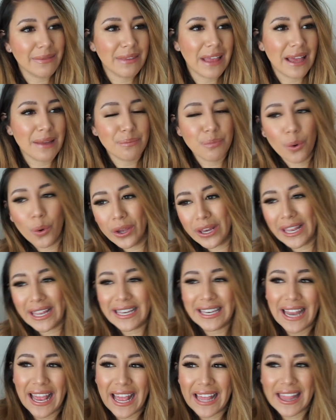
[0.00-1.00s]
that point
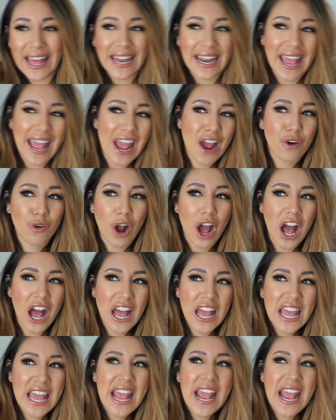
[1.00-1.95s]
in that era